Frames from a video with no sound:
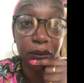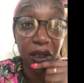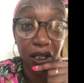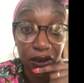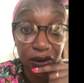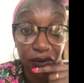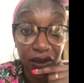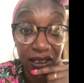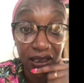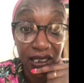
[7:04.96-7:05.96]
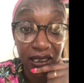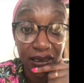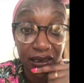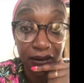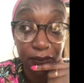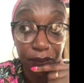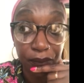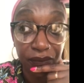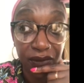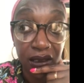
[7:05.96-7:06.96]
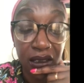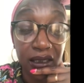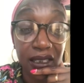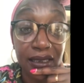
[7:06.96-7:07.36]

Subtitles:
part of their theatre. They